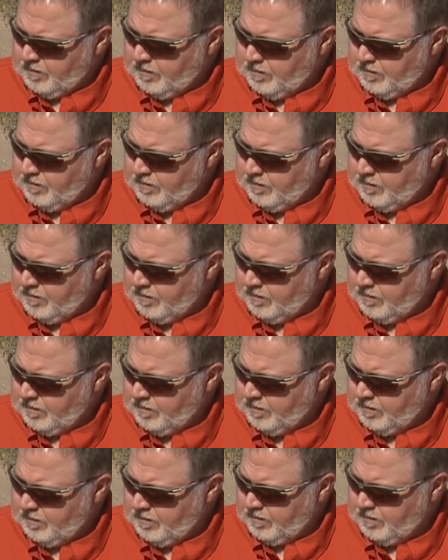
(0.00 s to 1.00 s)

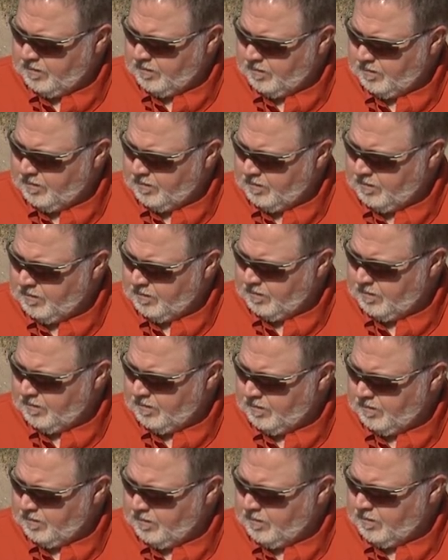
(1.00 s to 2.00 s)

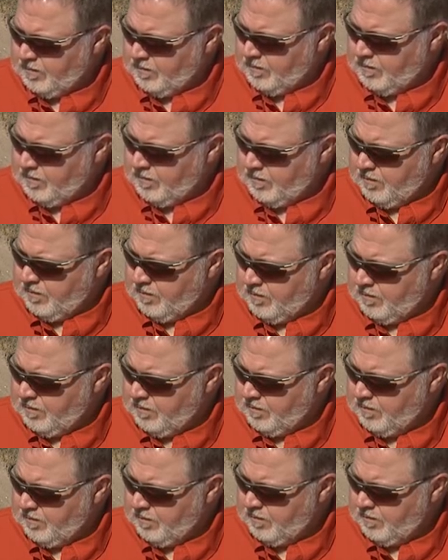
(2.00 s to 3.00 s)

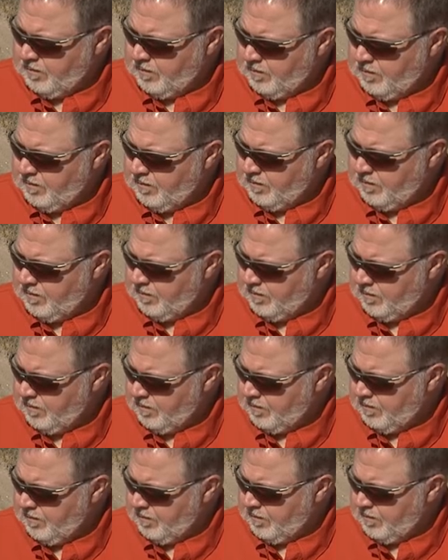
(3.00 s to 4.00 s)

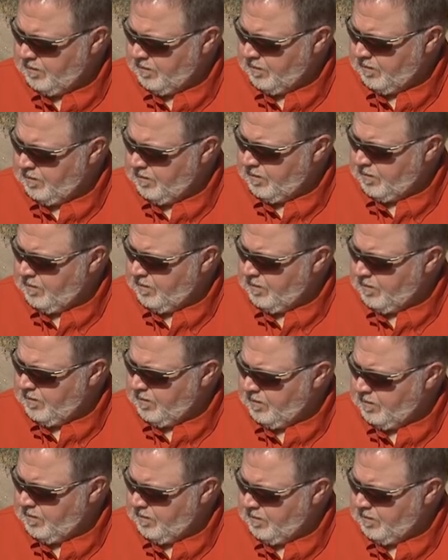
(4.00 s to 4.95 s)
[no speech]